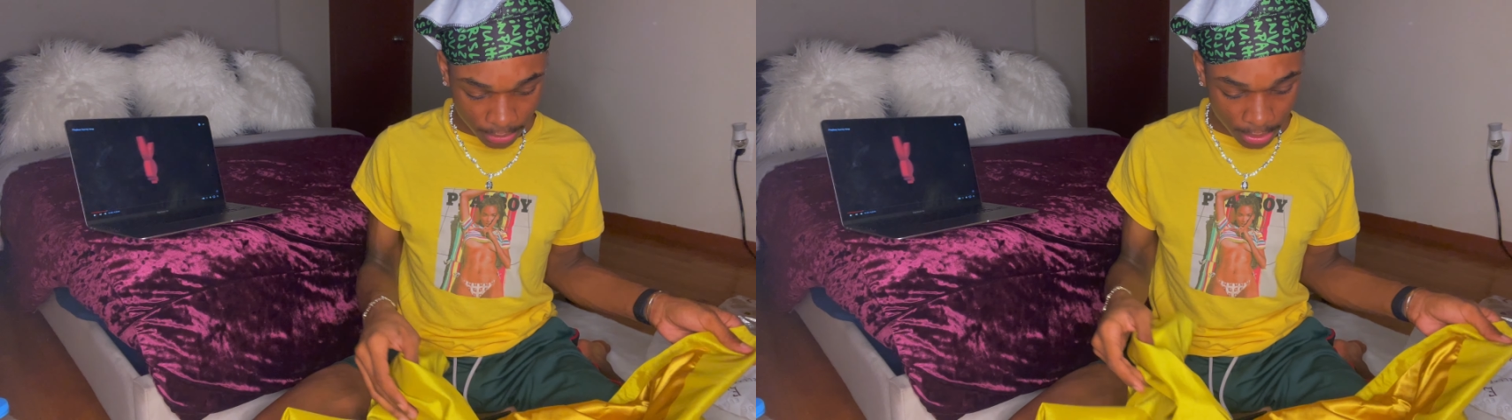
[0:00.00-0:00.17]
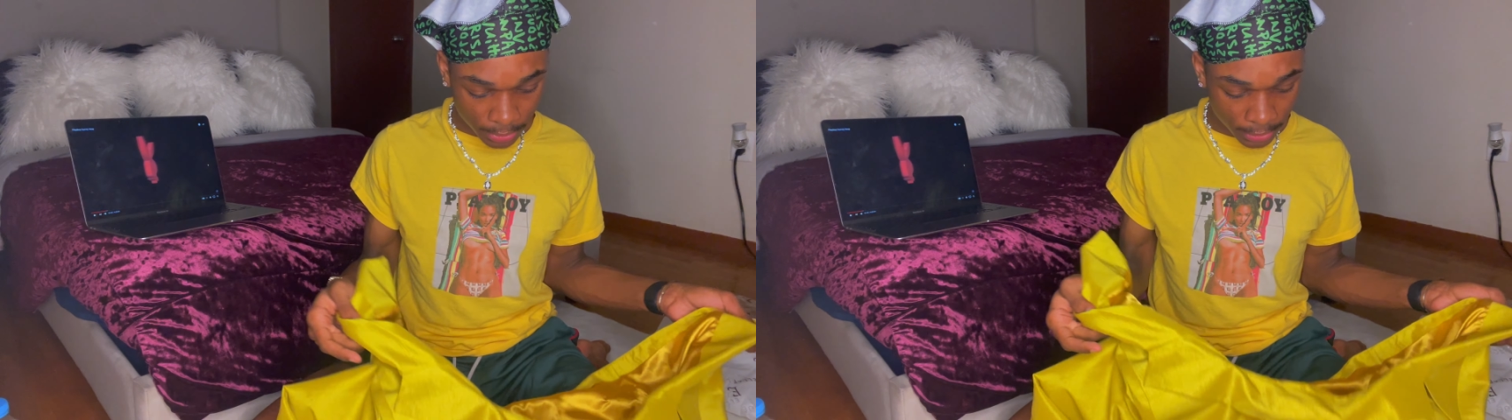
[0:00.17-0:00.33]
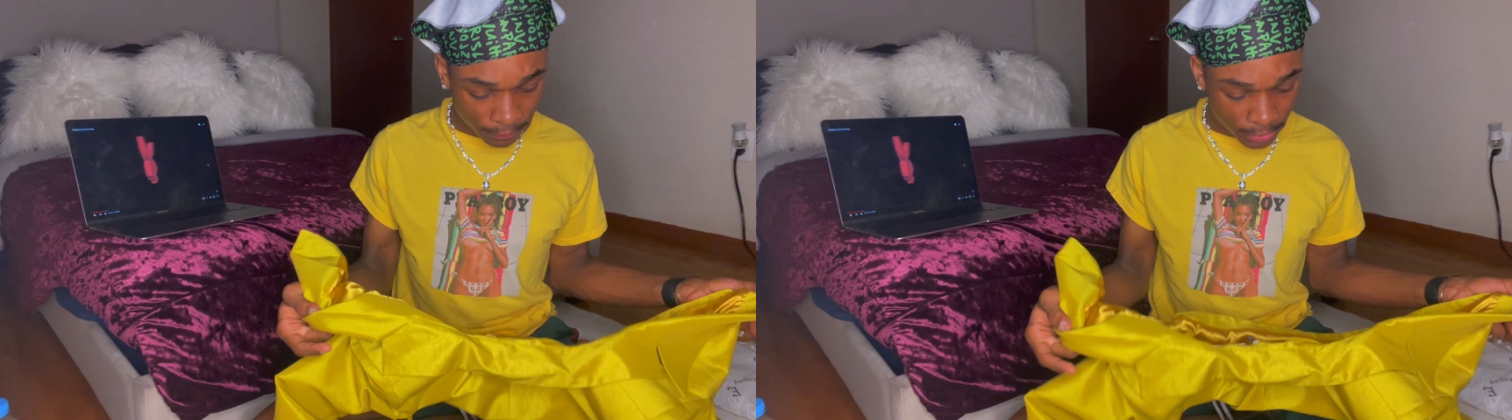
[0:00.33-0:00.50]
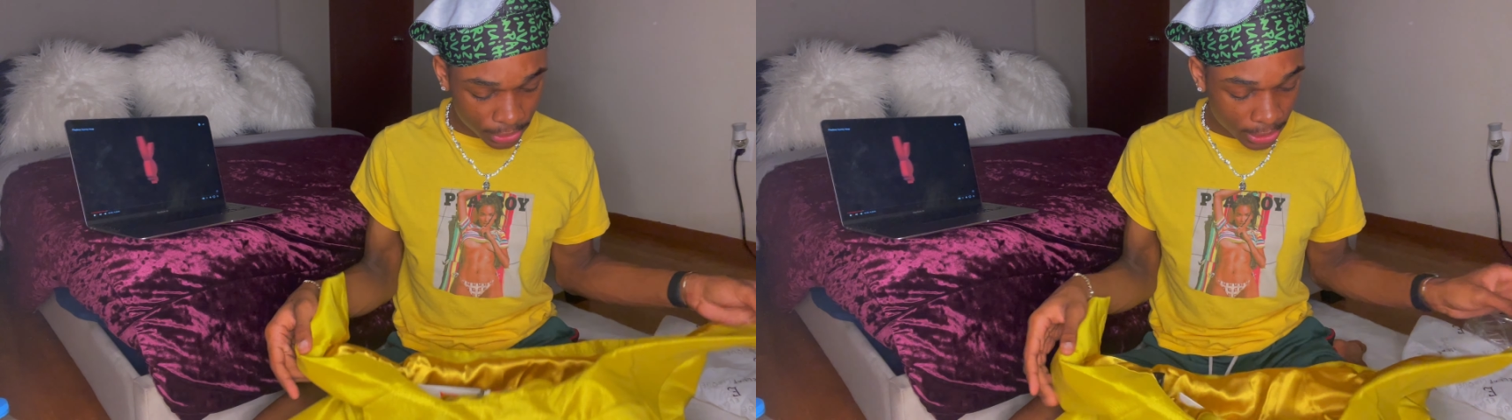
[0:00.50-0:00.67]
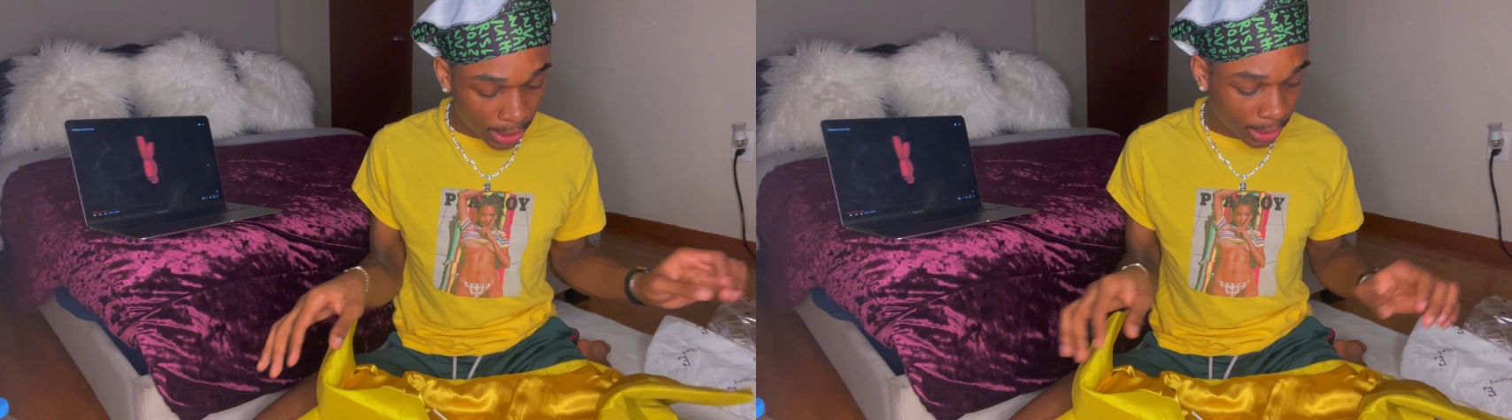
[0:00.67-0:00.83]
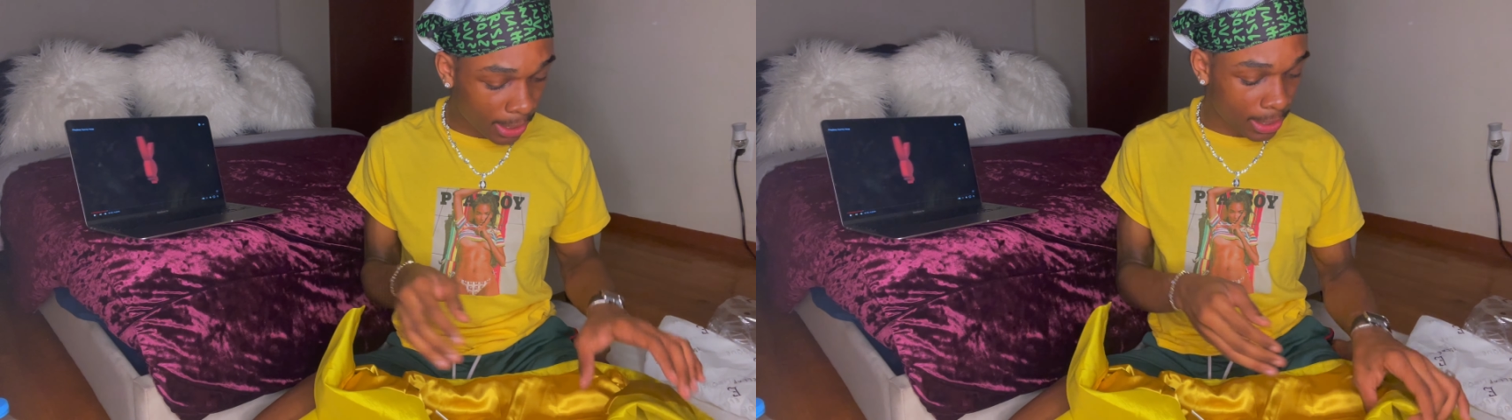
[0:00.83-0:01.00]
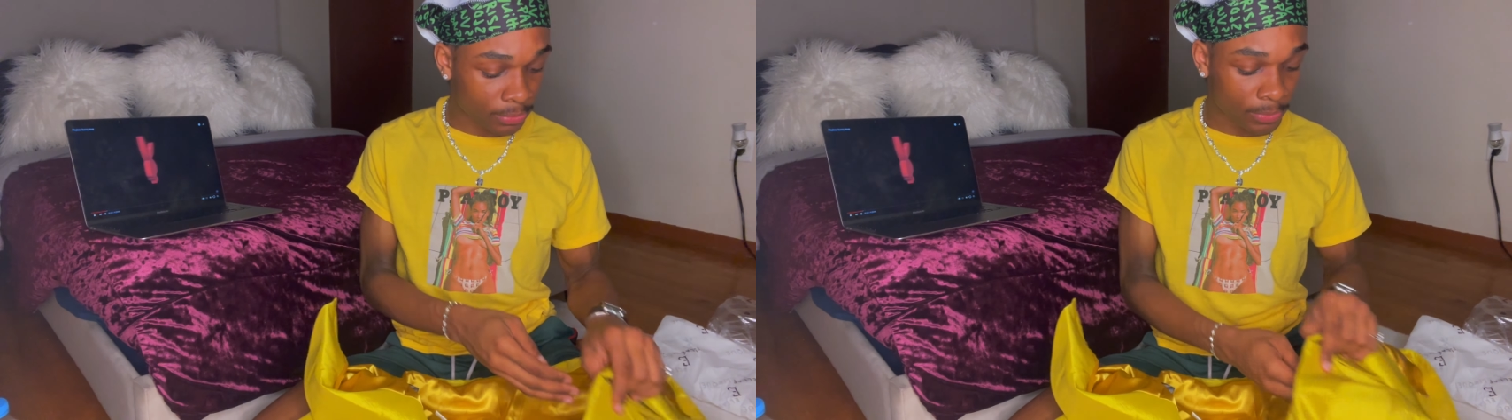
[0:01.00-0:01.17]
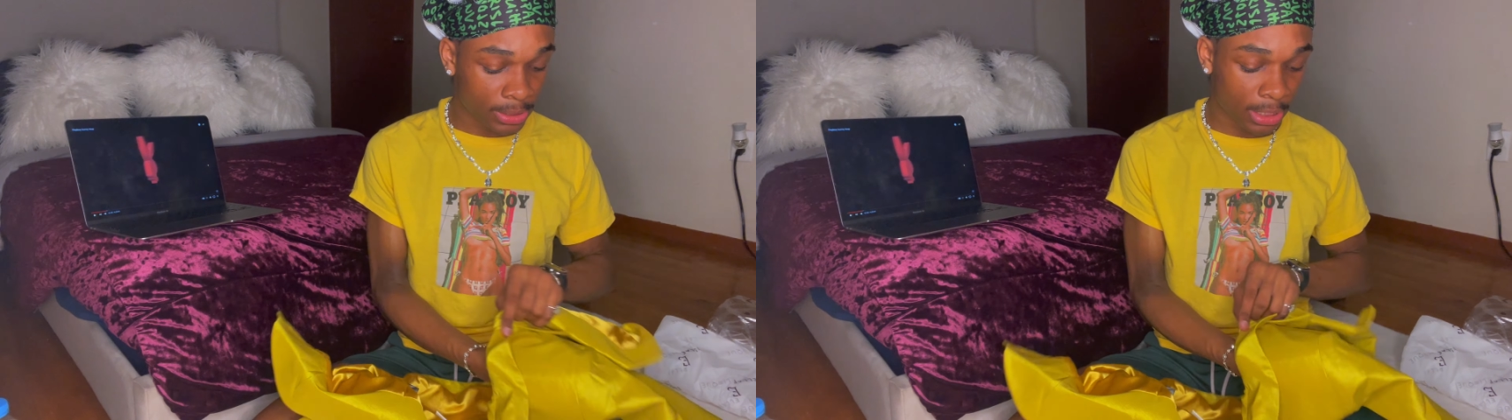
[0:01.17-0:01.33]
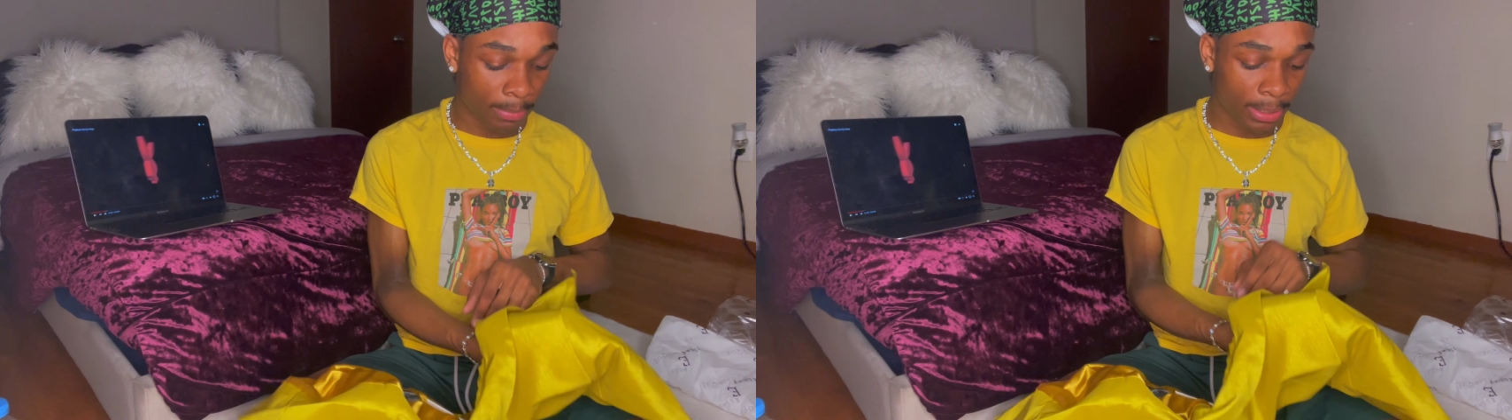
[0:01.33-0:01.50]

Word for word: And even the jacket has what's name,